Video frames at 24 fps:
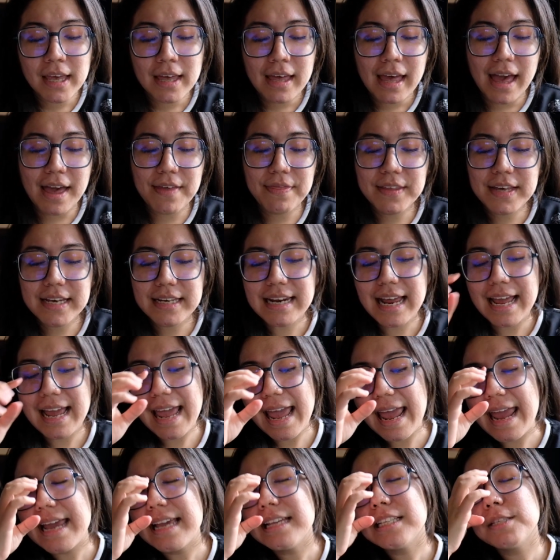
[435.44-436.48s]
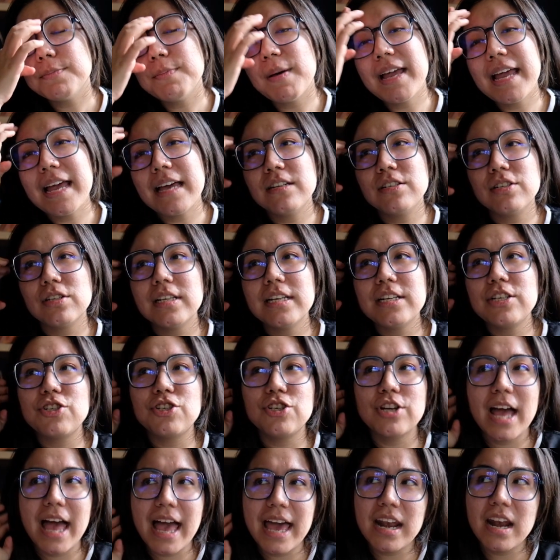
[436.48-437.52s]
And then Ace by Angela
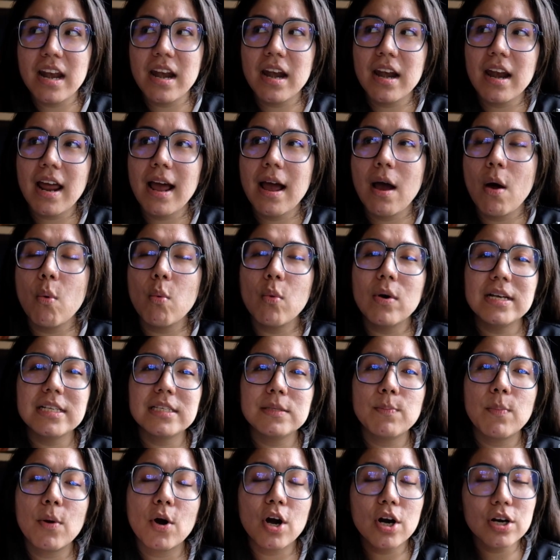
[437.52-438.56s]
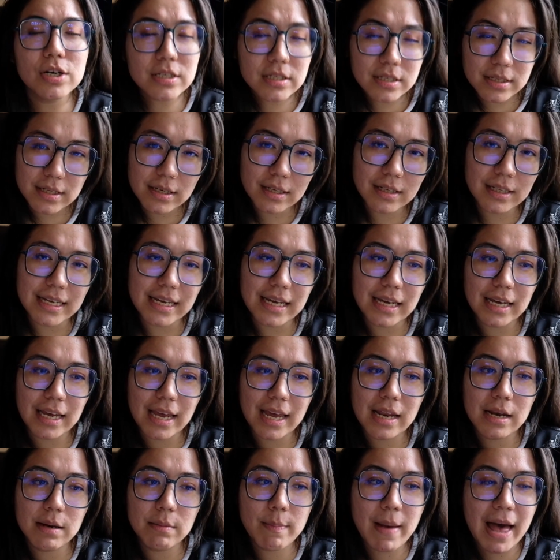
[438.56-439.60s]
Chen was personally
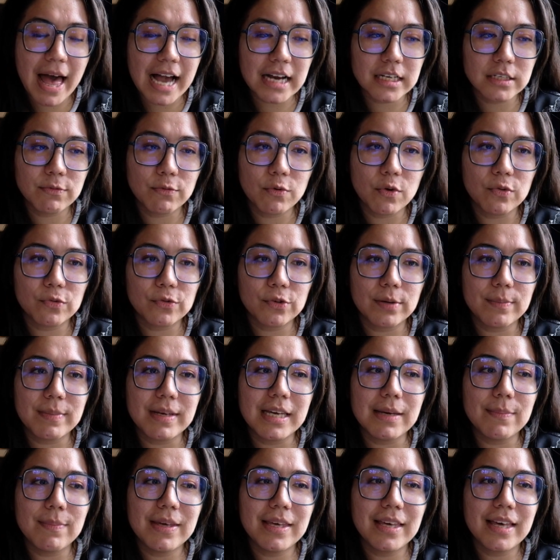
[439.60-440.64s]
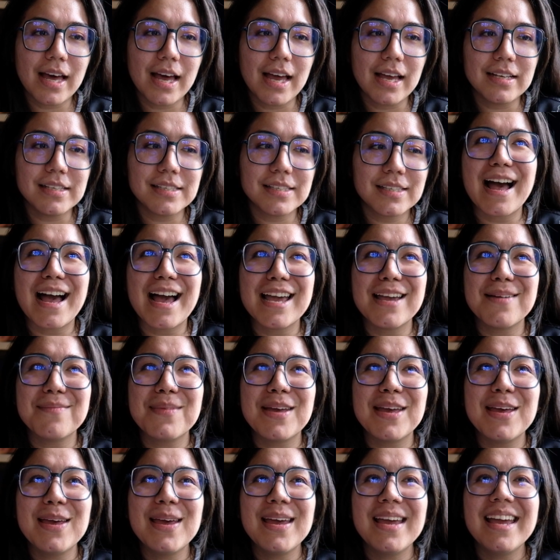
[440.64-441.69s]
impactful for me because I'm
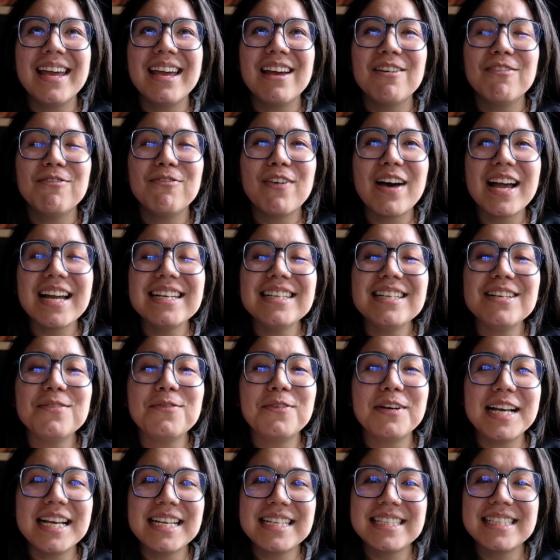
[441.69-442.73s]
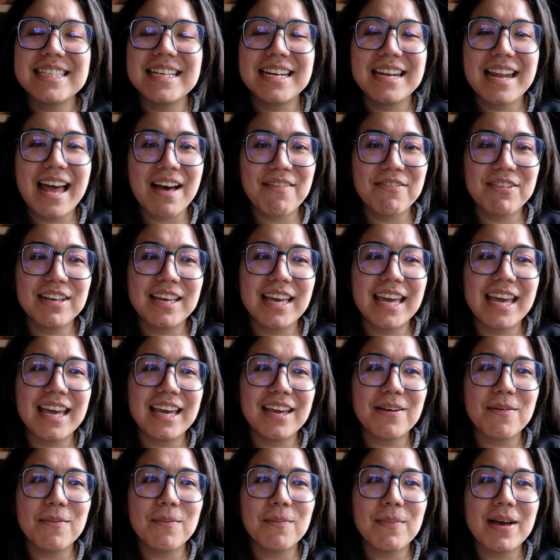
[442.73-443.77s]
finding ways to
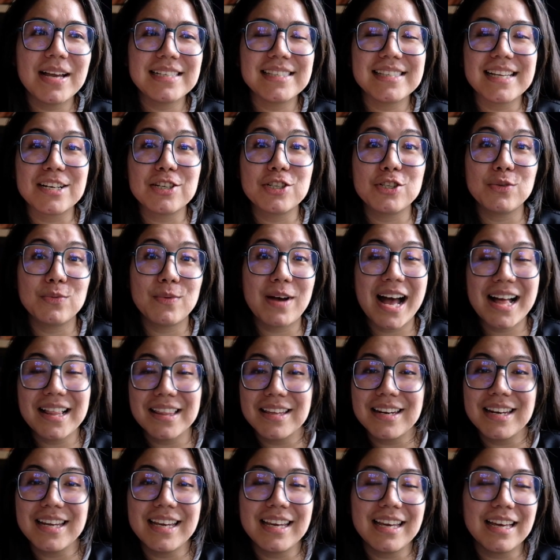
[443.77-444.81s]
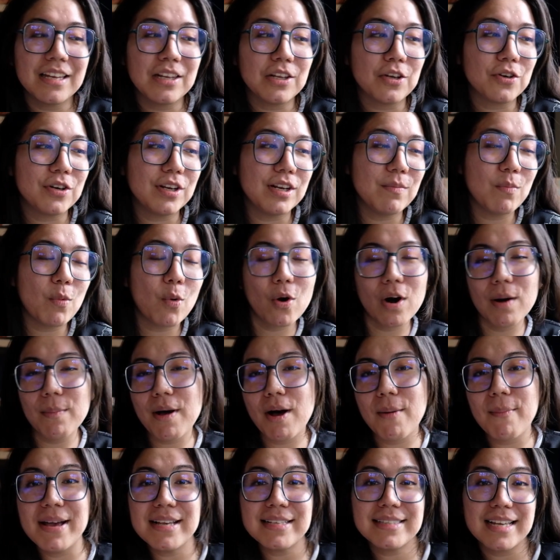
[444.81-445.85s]
navigate my sexuality and learning more
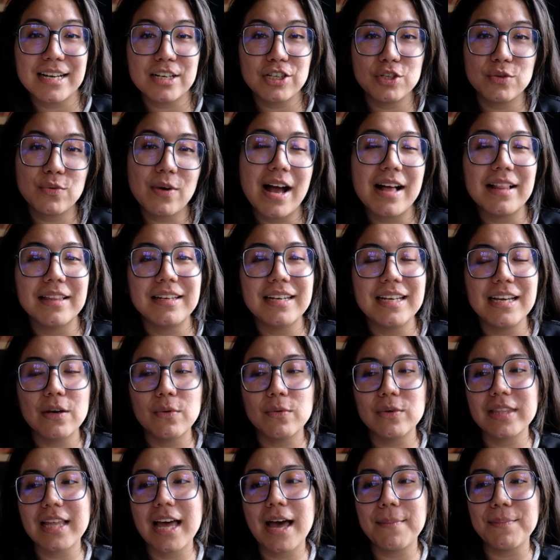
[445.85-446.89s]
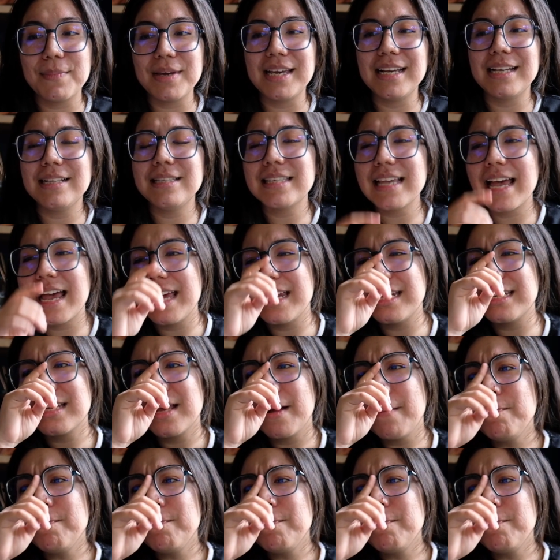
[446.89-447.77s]
about my sexuality and what that means. And